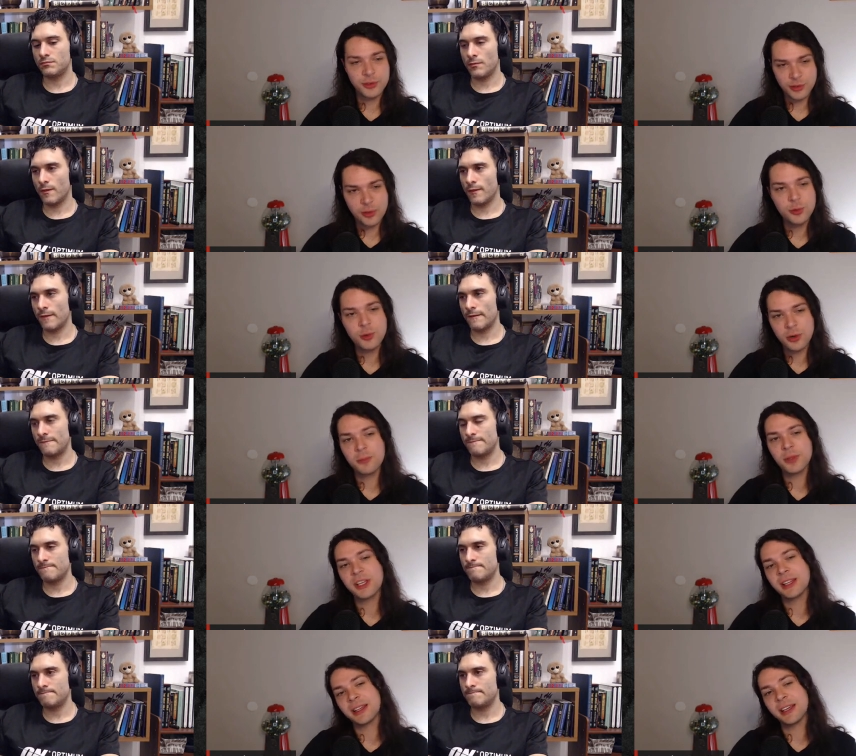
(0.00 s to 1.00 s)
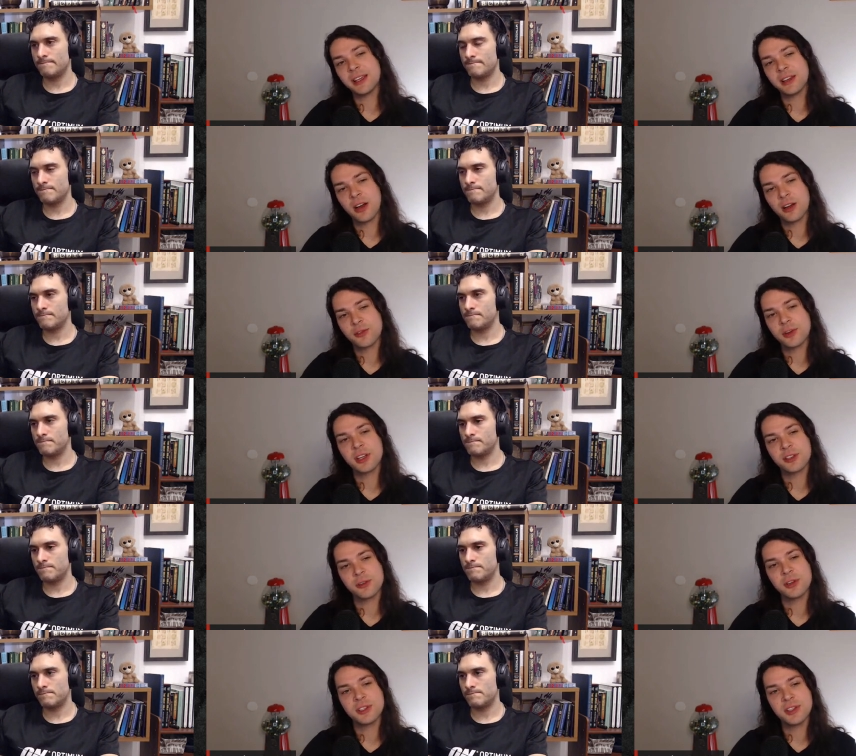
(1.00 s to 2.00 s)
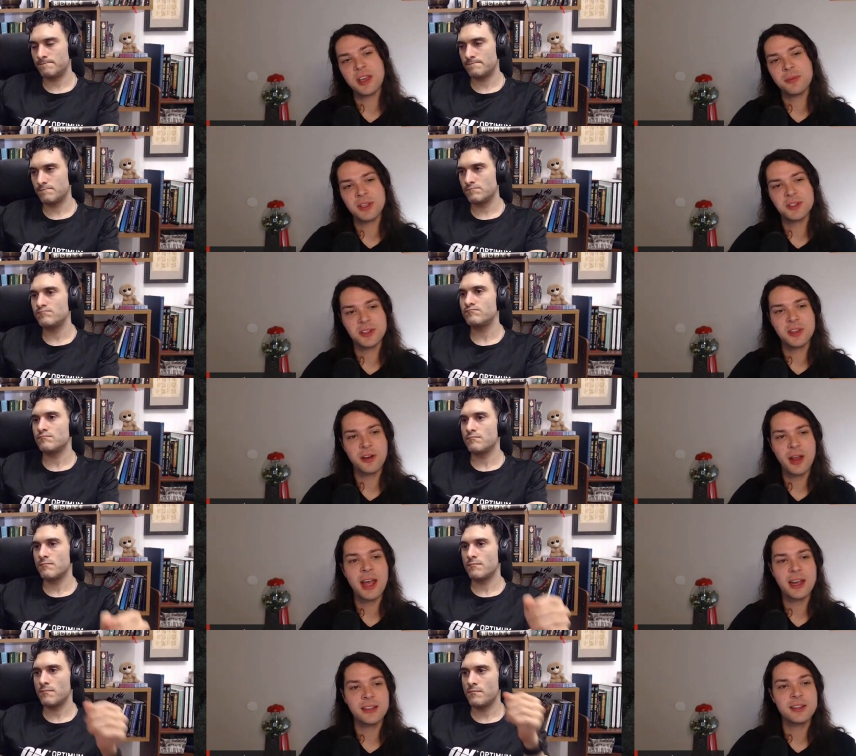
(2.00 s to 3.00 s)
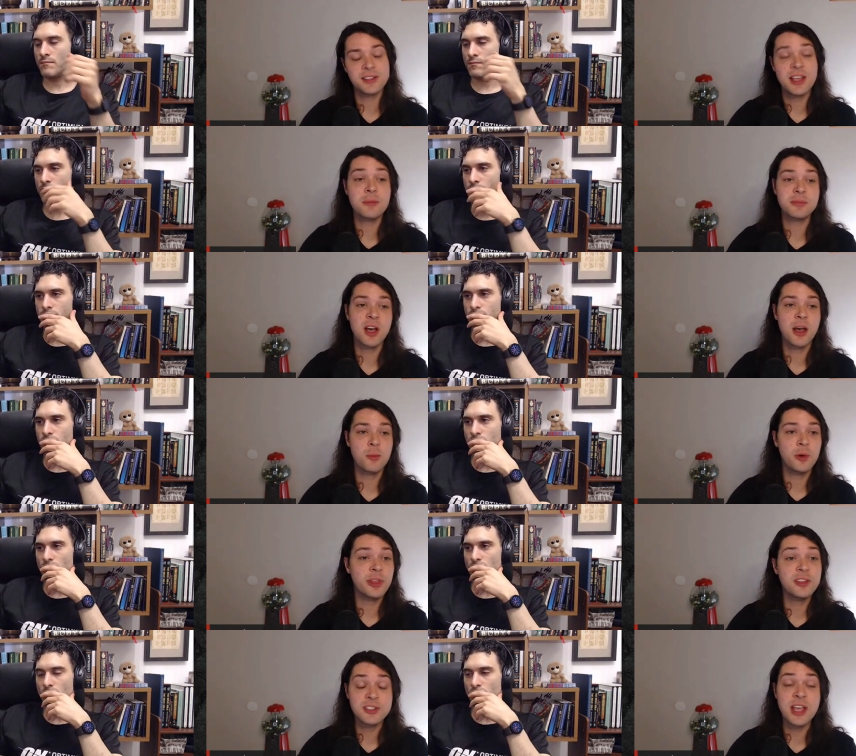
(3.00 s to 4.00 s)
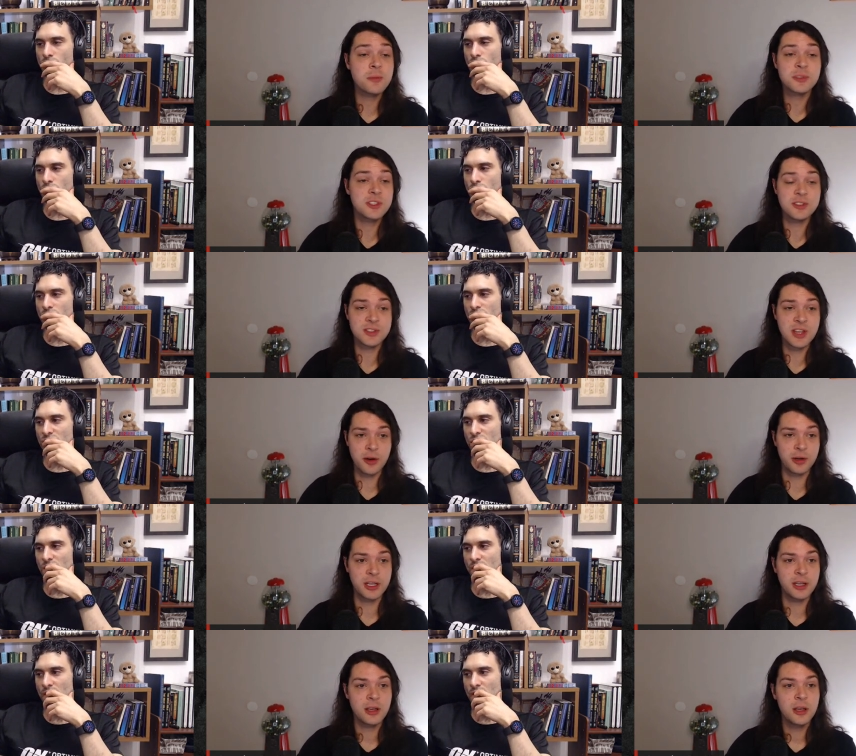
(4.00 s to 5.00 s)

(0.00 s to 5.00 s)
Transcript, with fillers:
Speaker 1: two completely contradictory statements in their head at the same time with the same sincerity